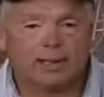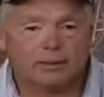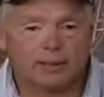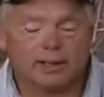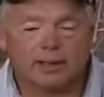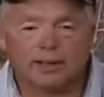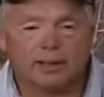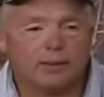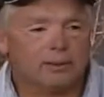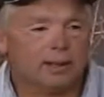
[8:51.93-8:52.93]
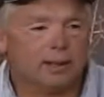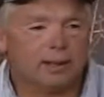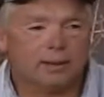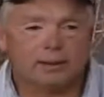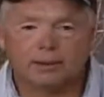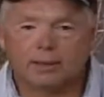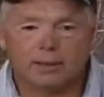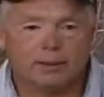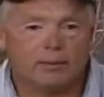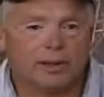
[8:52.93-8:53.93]
That's what I take. I
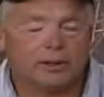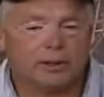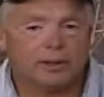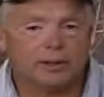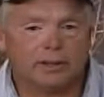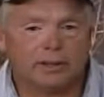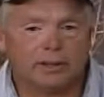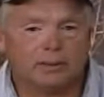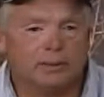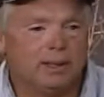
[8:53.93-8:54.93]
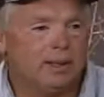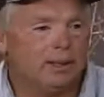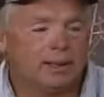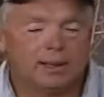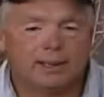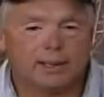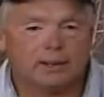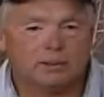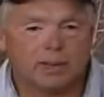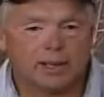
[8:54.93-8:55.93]
don't rush it. You know, I
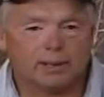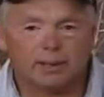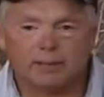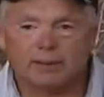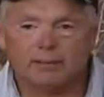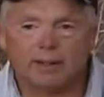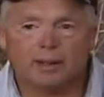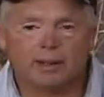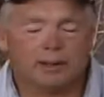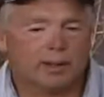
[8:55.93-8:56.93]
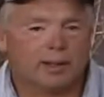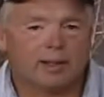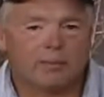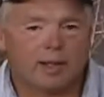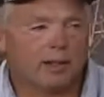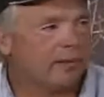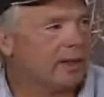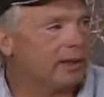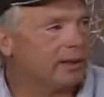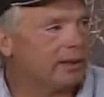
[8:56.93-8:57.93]
schedule my stuff out so that I'm not
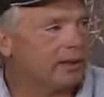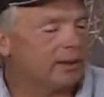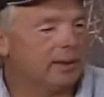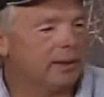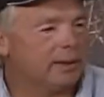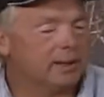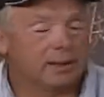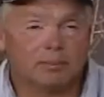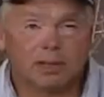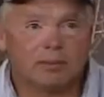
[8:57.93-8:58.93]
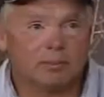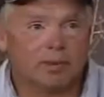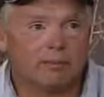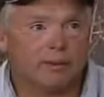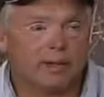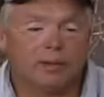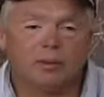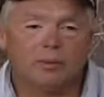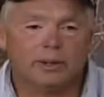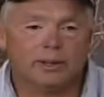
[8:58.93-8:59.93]
rushed. You know, because sometimes you might find a
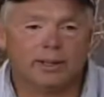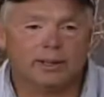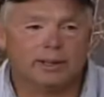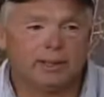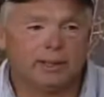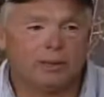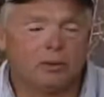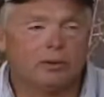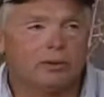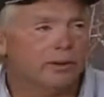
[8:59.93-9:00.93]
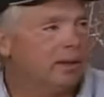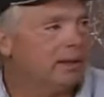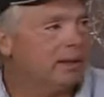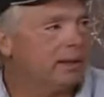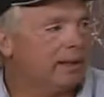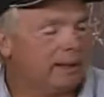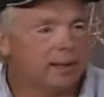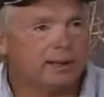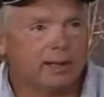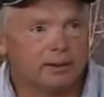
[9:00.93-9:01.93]
whole bunch of things that you need to go over and
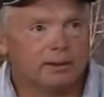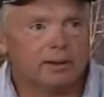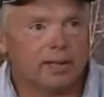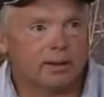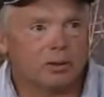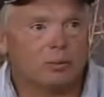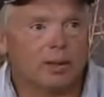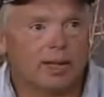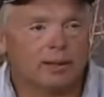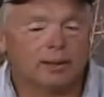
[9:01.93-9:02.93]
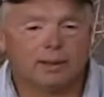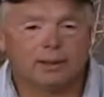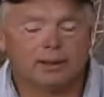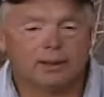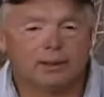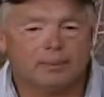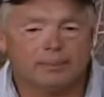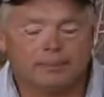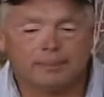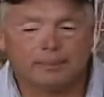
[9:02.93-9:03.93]
to take a look at or go back, and so.